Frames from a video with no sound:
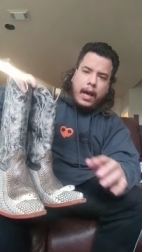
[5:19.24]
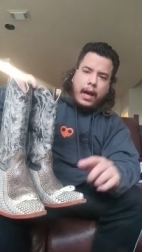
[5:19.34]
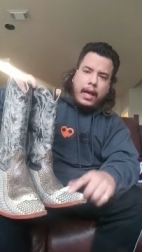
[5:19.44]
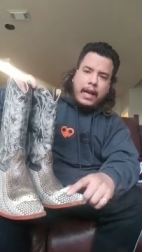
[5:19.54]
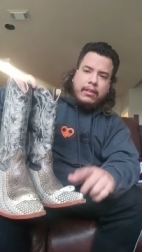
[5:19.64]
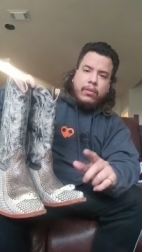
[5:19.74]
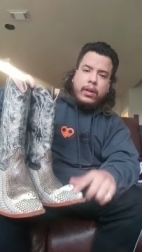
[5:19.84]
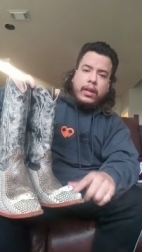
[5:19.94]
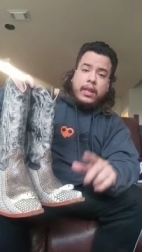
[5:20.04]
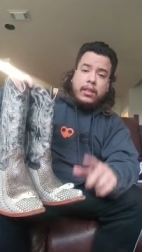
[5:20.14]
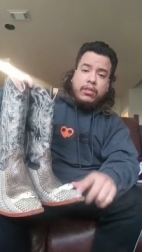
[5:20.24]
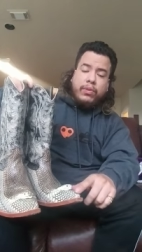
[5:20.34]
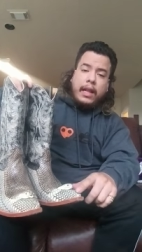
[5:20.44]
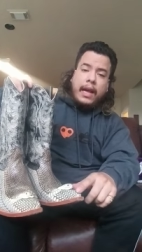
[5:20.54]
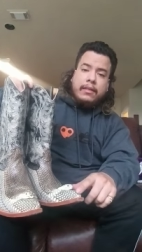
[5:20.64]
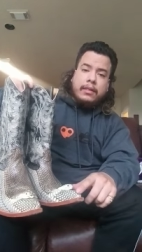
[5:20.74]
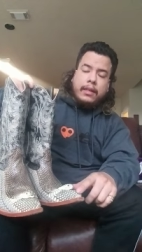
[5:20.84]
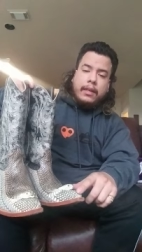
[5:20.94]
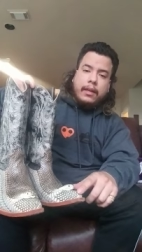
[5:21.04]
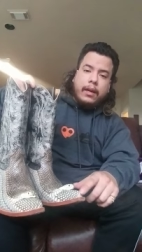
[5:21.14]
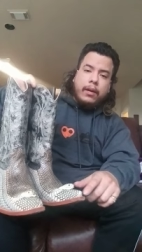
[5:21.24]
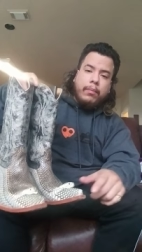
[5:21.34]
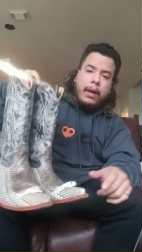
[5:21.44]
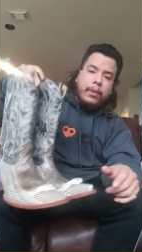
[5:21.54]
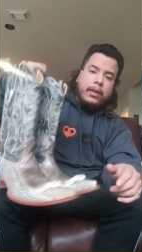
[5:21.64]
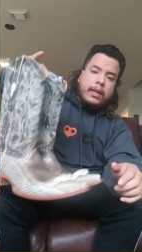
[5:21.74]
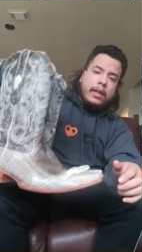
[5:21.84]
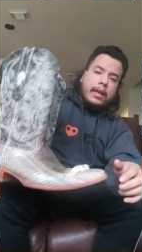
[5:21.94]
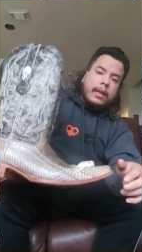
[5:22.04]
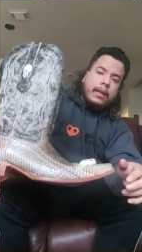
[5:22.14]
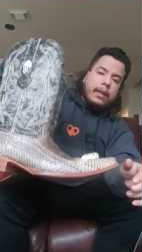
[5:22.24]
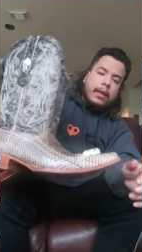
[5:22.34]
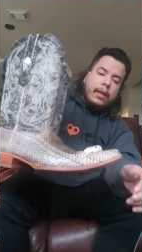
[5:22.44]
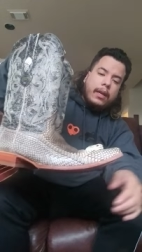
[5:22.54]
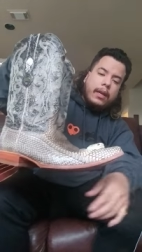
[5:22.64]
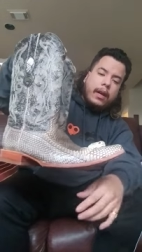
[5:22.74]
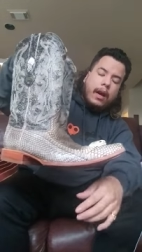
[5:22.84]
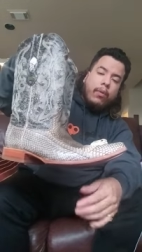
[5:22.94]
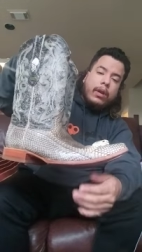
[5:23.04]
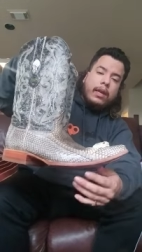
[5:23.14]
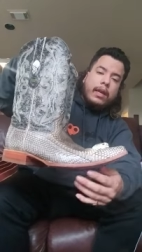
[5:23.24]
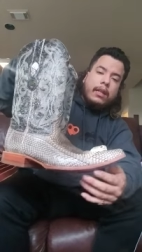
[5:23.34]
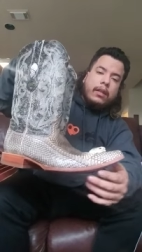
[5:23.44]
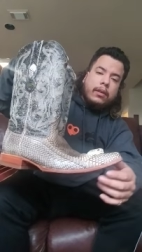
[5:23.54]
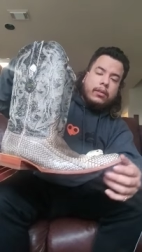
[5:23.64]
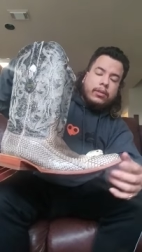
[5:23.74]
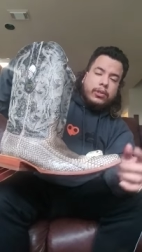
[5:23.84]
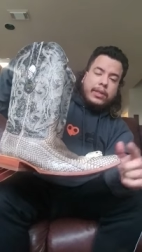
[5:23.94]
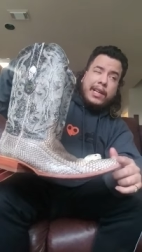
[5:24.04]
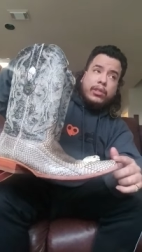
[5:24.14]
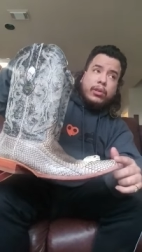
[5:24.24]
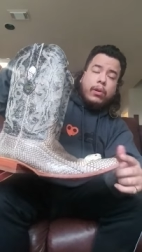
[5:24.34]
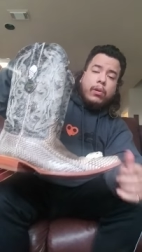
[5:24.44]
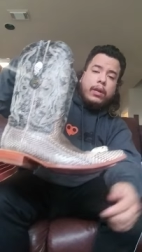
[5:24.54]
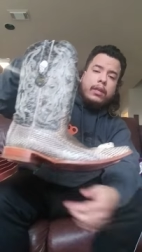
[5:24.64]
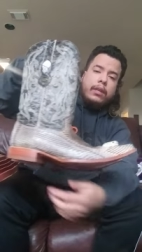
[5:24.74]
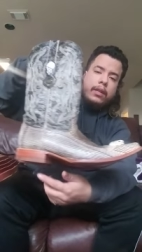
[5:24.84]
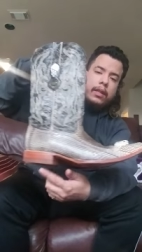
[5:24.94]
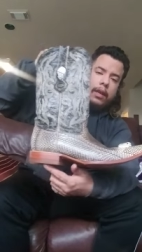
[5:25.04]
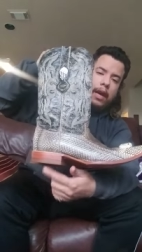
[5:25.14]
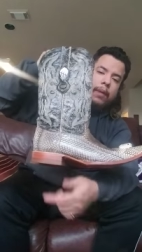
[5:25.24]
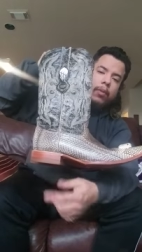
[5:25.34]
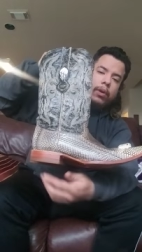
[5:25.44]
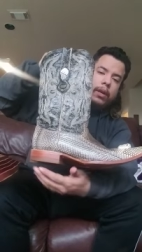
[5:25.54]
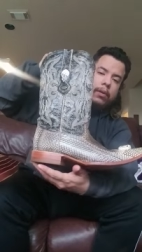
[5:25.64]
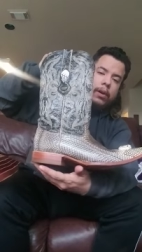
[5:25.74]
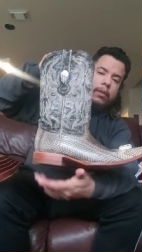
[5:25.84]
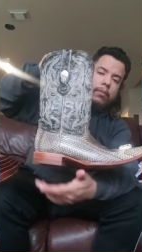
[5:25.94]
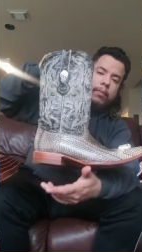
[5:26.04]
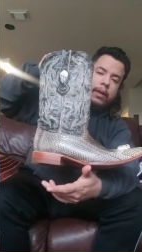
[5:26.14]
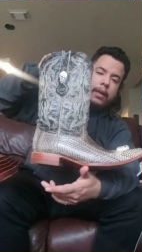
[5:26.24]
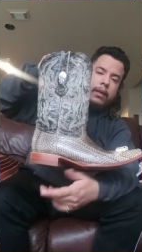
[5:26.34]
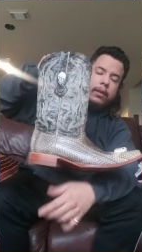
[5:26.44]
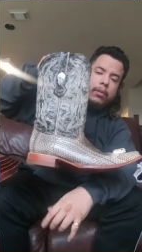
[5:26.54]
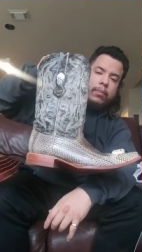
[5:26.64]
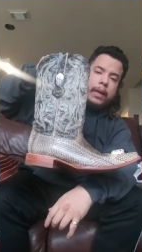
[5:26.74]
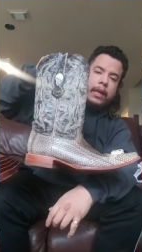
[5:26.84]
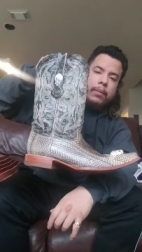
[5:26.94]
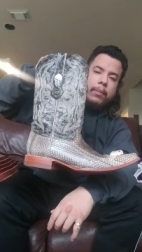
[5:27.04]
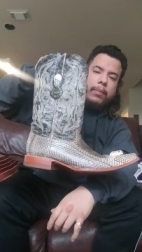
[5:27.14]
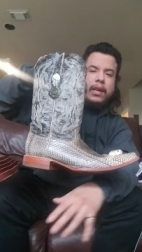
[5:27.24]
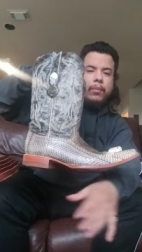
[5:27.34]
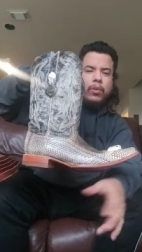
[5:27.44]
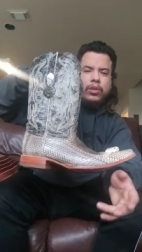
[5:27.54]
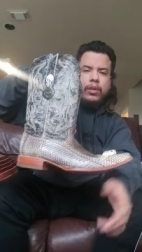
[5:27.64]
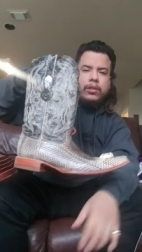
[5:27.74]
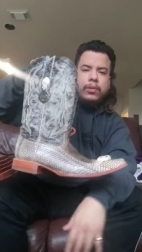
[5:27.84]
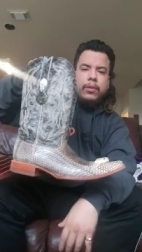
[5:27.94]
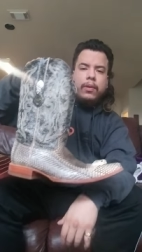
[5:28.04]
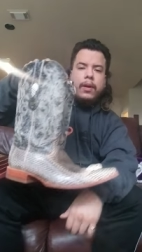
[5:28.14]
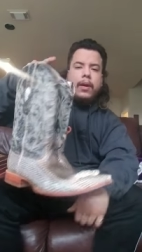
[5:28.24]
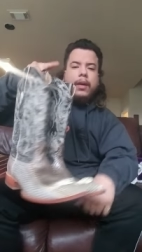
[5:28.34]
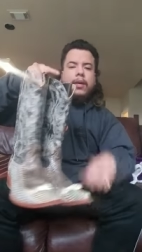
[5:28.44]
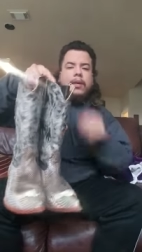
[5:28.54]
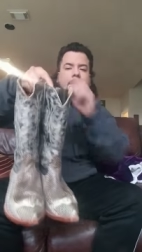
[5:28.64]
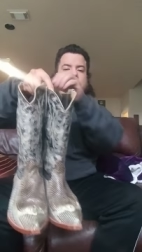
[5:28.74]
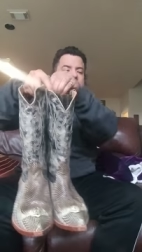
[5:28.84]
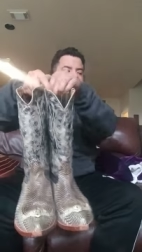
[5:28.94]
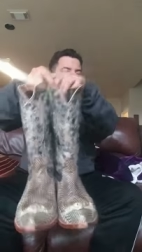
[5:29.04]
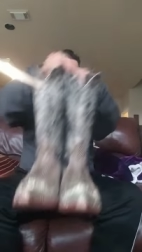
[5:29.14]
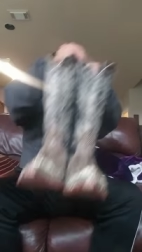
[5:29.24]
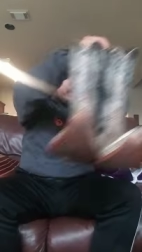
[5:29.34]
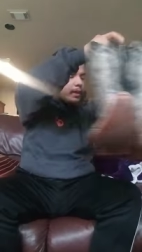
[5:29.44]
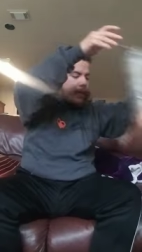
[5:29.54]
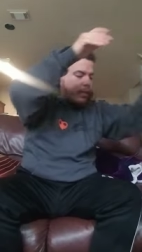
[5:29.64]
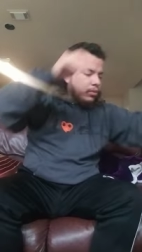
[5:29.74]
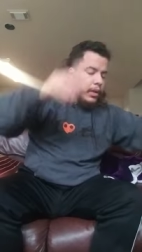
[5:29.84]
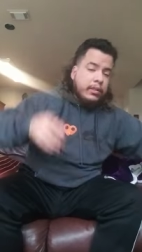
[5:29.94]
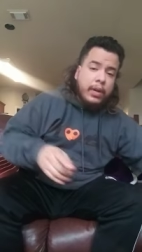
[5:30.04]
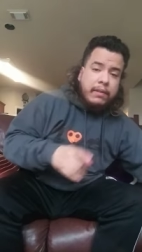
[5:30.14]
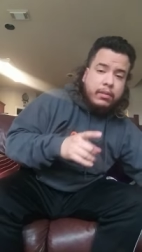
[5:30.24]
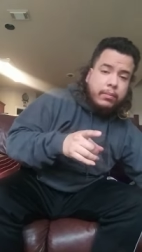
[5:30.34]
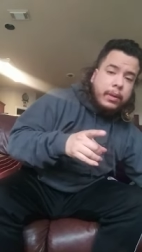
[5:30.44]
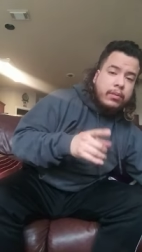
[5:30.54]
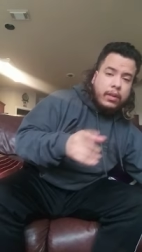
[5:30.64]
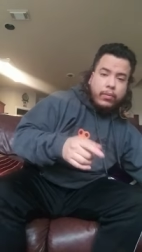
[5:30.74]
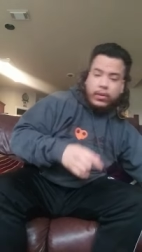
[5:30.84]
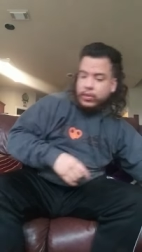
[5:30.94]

I actually want to get these relasted. Um, I'm gonna get, I want to get uh, J toe and then and the cowboy heel on them, get you know, make them make them more traditional. Um, also, I do have some belts that I want to